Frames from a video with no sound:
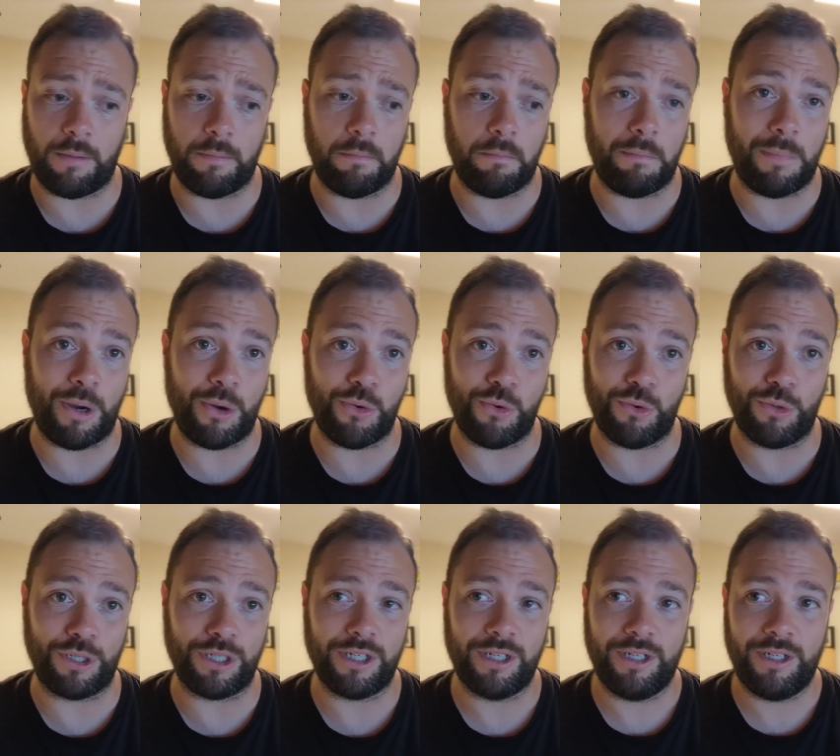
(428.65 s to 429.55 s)

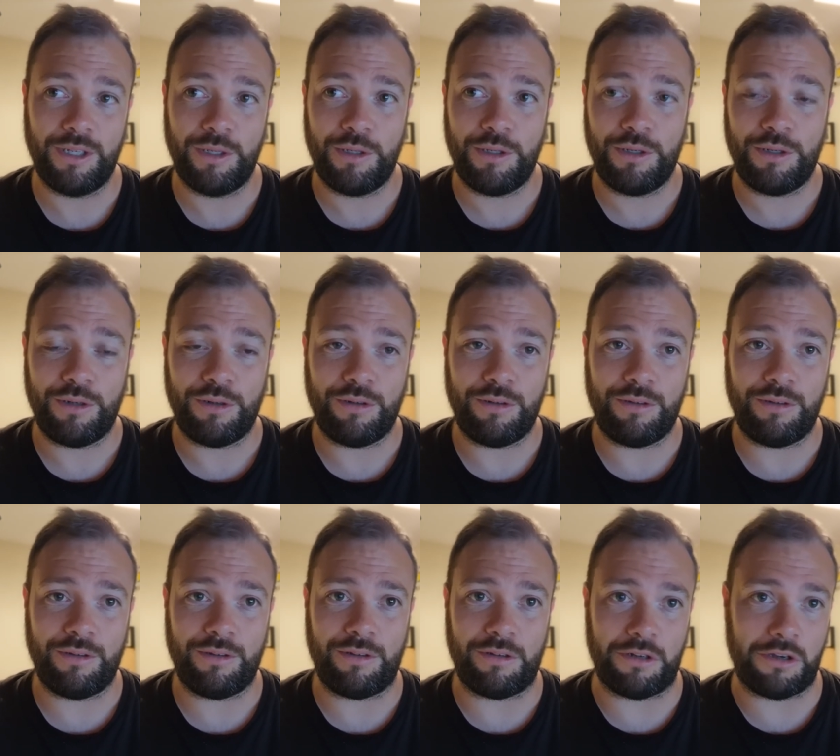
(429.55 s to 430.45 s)
mould
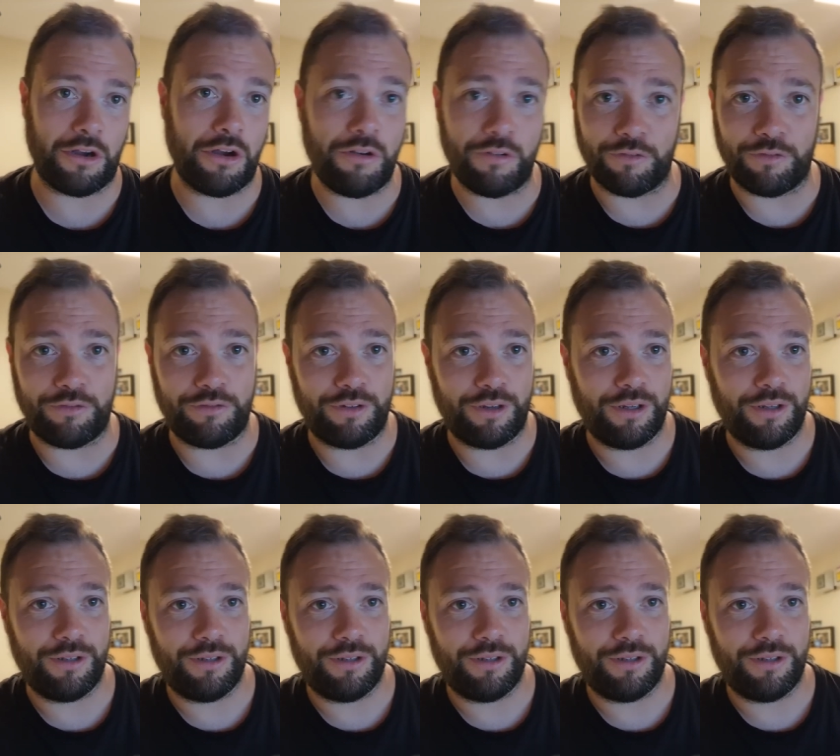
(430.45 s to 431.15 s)
of